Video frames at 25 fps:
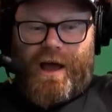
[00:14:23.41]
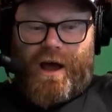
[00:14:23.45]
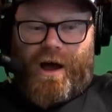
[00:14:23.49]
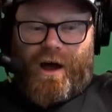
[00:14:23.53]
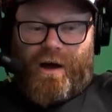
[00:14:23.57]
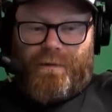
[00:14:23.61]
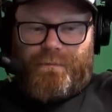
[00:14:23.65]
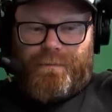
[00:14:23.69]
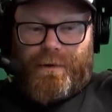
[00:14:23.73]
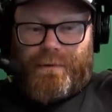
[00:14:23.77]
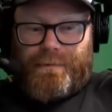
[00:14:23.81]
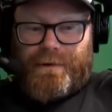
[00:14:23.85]

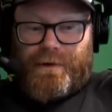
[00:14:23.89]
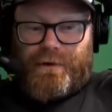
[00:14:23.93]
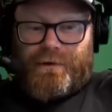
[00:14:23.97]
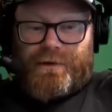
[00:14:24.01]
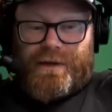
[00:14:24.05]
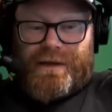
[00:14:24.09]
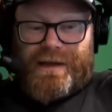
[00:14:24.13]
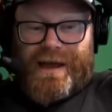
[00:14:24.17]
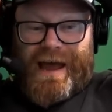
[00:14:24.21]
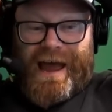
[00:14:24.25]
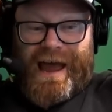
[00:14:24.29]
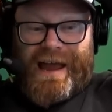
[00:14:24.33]
I'm probably
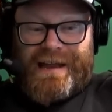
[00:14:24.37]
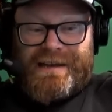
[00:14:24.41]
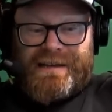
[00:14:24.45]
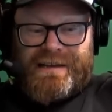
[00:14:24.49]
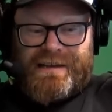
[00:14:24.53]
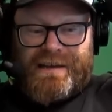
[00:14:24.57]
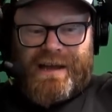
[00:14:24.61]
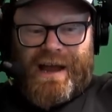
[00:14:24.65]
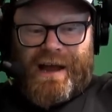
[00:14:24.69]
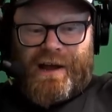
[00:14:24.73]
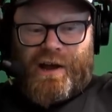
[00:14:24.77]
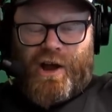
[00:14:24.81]
looking at Hayden
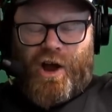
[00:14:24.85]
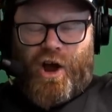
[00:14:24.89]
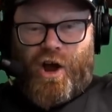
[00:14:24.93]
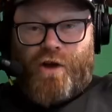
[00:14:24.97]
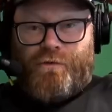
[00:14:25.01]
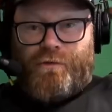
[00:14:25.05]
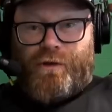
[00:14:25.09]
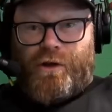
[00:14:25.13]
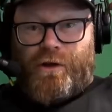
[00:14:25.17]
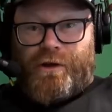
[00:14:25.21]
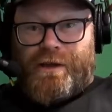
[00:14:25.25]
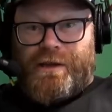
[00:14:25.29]
Young
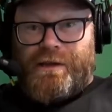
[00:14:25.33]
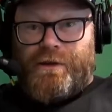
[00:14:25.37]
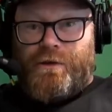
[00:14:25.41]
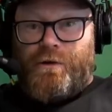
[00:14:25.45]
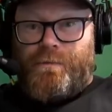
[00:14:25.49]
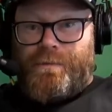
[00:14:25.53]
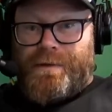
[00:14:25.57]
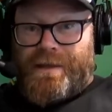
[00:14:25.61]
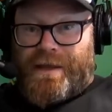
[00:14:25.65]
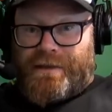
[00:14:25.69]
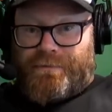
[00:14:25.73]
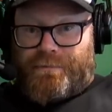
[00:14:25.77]
over Lachie Neale,
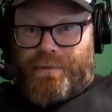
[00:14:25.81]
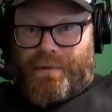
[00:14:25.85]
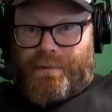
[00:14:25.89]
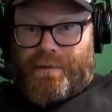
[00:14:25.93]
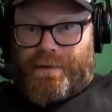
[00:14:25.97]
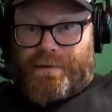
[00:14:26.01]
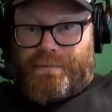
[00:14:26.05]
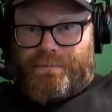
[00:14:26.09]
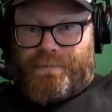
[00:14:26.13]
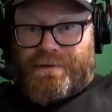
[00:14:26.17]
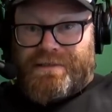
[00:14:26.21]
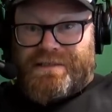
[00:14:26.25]
but that's
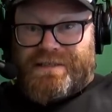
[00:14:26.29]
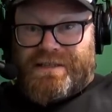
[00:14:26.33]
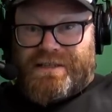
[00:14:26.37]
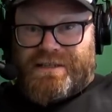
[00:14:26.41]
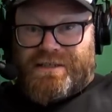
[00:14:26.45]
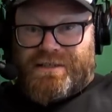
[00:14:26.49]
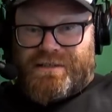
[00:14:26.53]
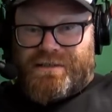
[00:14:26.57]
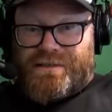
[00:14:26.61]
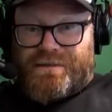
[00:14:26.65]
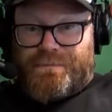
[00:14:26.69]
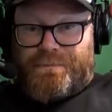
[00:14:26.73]
probably
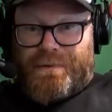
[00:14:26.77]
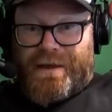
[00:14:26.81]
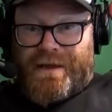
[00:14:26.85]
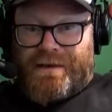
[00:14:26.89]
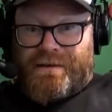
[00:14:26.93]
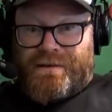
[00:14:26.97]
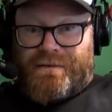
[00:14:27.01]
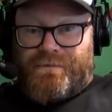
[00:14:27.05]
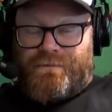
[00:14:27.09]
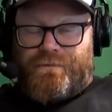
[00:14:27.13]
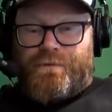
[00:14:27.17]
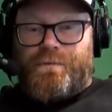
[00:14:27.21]
position
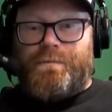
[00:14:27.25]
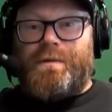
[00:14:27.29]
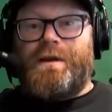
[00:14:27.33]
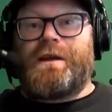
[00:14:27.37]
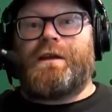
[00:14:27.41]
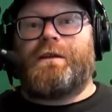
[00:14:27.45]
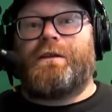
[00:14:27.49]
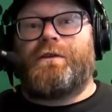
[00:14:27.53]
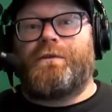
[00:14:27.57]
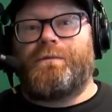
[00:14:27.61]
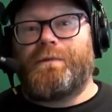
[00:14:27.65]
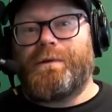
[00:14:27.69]
dependent for me
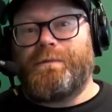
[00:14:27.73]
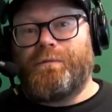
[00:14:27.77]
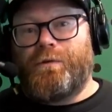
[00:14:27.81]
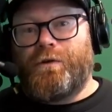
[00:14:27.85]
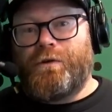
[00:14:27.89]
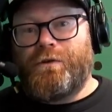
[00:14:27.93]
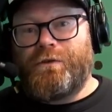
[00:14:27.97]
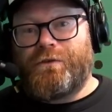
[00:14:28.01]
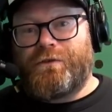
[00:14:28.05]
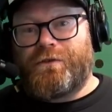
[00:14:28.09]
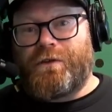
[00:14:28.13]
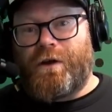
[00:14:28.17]
a little bit
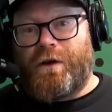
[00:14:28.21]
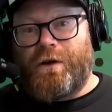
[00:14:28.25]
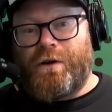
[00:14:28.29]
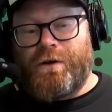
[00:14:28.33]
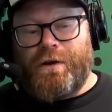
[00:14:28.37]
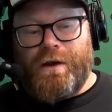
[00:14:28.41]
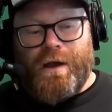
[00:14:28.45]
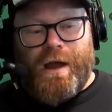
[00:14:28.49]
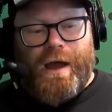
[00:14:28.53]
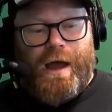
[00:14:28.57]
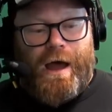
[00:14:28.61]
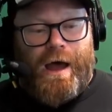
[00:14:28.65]
more. So
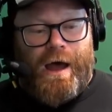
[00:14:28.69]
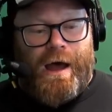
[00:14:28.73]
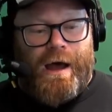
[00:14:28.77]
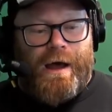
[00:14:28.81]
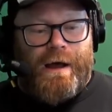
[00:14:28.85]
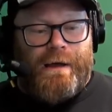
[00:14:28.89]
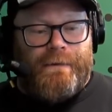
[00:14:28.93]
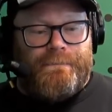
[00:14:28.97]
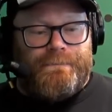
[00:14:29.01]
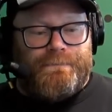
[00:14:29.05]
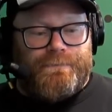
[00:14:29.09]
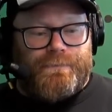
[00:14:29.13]

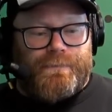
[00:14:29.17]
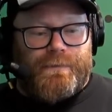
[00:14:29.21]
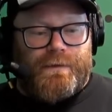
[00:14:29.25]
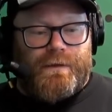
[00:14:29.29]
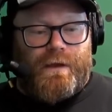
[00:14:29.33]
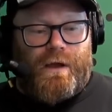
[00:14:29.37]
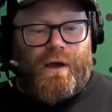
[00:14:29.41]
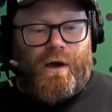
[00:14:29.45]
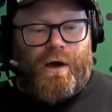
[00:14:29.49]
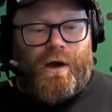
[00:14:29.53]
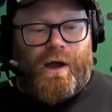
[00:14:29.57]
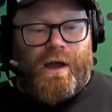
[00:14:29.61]

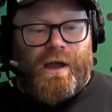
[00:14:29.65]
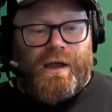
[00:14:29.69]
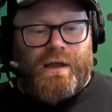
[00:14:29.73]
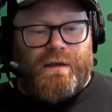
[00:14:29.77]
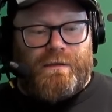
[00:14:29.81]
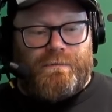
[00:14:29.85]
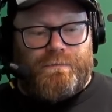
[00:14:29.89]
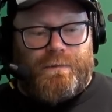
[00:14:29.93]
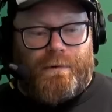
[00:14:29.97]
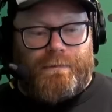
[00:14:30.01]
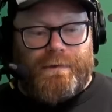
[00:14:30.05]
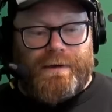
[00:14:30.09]

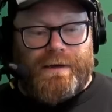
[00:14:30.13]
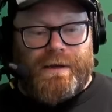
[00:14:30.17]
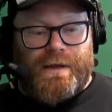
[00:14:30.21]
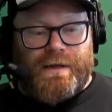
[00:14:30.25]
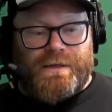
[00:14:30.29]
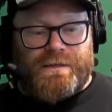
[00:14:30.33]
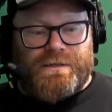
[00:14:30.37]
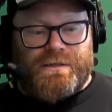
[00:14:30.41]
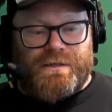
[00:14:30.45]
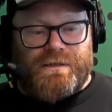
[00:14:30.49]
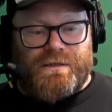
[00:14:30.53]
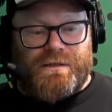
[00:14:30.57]
I probably
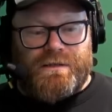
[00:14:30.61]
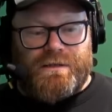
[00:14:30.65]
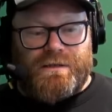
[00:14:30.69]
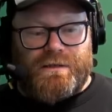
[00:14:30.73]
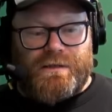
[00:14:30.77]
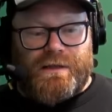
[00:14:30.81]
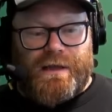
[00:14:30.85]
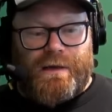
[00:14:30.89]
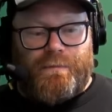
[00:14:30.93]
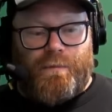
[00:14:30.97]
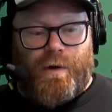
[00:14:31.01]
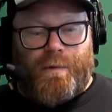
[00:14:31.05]
need to
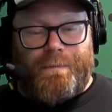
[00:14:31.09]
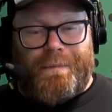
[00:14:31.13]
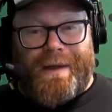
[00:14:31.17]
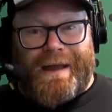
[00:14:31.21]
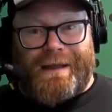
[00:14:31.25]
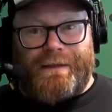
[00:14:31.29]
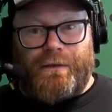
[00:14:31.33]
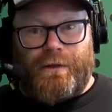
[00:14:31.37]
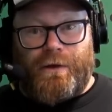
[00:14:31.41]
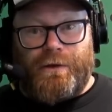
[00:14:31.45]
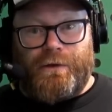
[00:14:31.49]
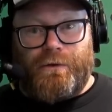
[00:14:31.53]
get my
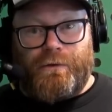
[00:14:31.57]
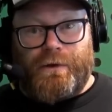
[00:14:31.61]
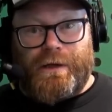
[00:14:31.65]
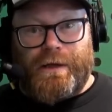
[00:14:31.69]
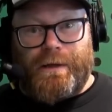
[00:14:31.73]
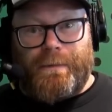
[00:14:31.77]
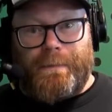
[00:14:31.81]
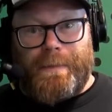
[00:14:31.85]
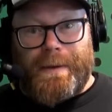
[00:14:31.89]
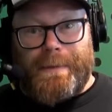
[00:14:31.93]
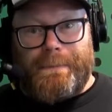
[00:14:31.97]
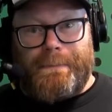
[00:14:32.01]
backline looking
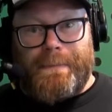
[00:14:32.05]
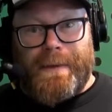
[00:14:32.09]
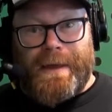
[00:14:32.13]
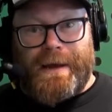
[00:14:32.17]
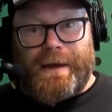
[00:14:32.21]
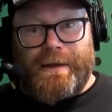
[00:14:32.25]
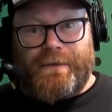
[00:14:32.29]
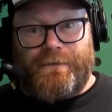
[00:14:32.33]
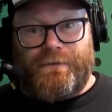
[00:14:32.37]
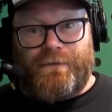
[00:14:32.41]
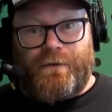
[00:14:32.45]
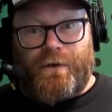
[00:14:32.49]
a bit
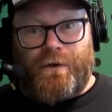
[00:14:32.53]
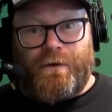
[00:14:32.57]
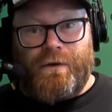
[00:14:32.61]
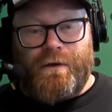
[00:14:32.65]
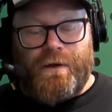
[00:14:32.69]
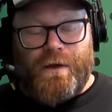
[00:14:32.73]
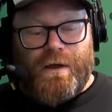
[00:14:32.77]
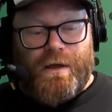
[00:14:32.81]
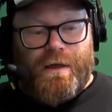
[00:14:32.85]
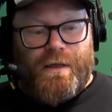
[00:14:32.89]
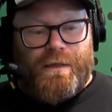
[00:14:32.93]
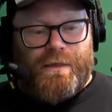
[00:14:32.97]
better. So
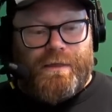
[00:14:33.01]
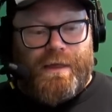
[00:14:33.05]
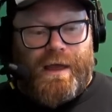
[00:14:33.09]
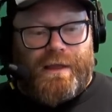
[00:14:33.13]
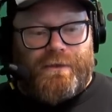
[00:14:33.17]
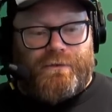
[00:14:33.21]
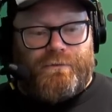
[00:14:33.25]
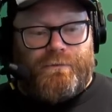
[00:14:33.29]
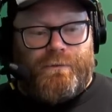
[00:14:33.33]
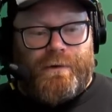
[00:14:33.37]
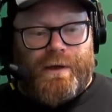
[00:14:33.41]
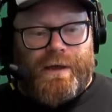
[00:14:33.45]

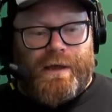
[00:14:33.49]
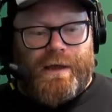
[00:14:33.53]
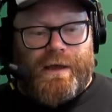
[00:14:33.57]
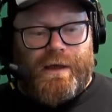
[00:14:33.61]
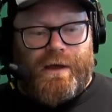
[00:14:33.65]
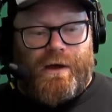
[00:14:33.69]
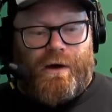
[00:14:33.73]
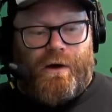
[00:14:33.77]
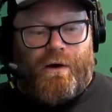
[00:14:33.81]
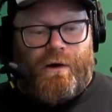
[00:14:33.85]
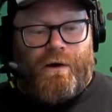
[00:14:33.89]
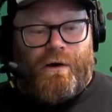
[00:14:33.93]
that's
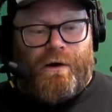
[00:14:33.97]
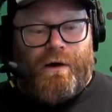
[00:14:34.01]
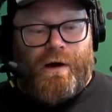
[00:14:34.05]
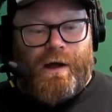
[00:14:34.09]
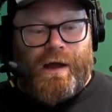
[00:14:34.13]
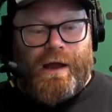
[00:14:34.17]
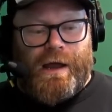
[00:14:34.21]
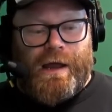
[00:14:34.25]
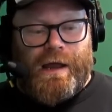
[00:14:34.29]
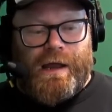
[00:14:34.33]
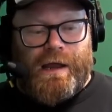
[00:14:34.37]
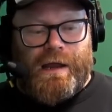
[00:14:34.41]
where
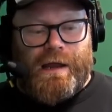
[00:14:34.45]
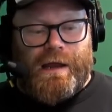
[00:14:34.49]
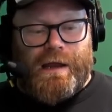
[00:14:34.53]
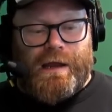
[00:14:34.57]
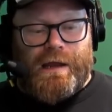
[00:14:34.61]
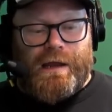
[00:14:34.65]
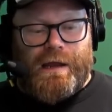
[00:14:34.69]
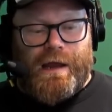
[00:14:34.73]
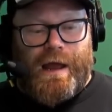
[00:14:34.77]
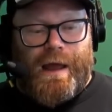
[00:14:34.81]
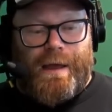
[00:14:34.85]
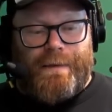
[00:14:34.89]

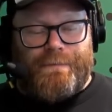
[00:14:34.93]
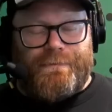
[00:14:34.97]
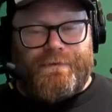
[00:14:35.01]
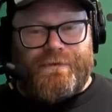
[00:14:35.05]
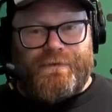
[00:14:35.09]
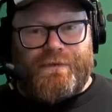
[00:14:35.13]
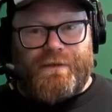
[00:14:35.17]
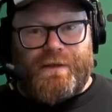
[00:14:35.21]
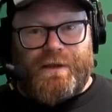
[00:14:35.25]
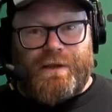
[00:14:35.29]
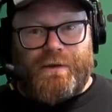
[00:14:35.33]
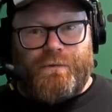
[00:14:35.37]
I am
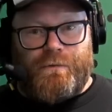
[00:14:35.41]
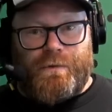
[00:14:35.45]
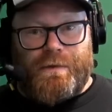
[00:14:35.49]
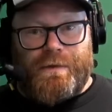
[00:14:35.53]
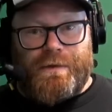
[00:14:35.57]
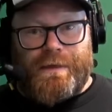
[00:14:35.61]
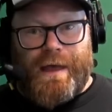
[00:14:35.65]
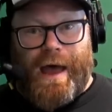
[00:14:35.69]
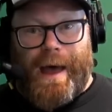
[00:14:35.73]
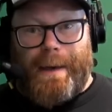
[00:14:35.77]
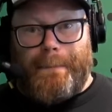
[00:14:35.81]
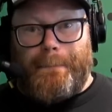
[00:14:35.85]
sitting with
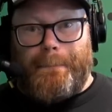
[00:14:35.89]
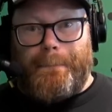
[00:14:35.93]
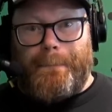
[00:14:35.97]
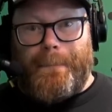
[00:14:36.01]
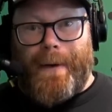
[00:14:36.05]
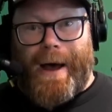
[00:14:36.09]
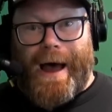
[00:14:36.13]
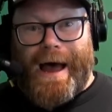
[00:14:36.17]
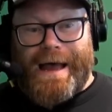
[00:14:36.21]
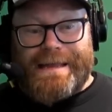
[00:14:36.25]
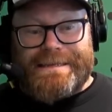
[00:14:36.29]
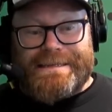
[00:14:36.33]
that.
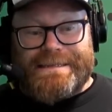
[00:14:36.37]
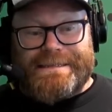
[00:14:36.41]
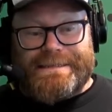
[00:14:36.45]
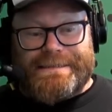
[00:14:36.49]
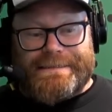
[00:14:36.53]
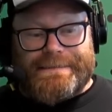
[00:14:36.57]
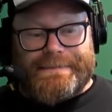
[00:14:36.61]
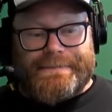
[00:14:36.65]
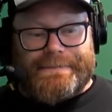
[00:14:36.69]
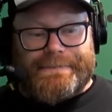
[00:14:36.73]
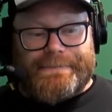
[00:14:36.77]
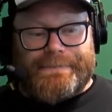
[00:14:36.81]
But
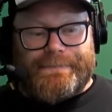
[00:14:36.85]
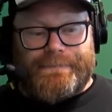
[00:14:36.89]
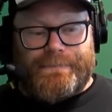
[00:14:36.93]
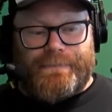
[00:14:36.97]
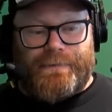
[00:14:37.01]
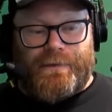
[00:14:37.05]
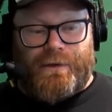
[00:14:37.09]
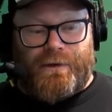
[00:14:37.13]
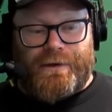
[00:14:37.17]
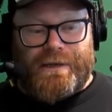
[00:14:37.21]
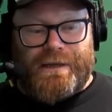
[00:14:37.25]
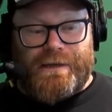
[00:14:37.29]

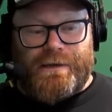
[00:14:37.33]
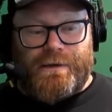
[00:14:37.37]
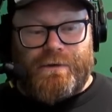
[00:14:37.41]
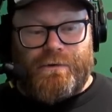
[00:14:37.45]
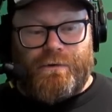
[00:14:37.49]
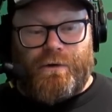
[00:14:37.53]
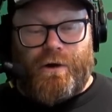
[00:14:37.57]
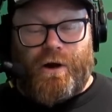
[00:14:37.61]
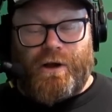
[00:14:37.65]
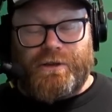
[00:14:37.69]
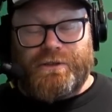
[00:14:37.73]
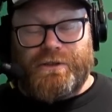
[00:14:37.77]
Lachie
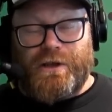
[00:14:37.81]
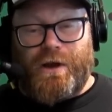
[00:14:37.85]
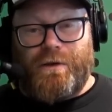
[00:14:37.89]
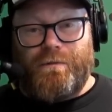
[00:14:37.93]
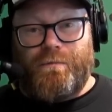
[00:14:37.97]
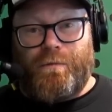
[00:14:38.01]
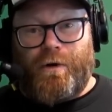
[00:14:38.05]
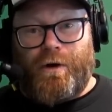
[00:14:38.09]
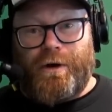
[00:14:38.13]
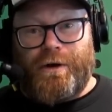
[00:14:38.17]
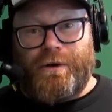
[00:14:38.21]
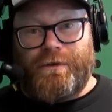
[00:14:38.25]
Neale, I don't
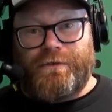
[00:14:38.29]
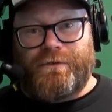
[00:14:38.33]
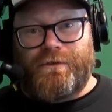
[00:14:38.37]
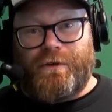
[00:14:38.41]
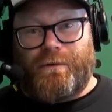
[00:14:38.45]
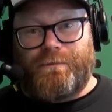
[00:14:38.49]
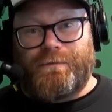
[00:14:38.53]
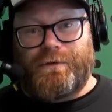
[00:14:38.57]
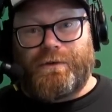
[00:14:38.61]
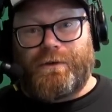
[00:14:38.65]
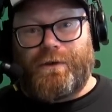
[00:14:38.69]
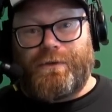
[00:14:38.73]
mind it as an
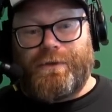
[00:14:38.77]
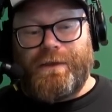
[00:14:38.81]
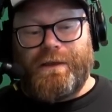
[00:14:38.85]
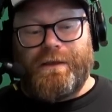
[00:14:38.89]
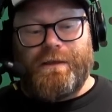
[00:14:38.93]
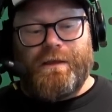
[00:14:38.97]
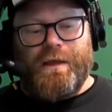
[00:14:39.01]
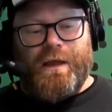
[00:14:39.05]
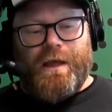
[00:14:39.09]
option. I think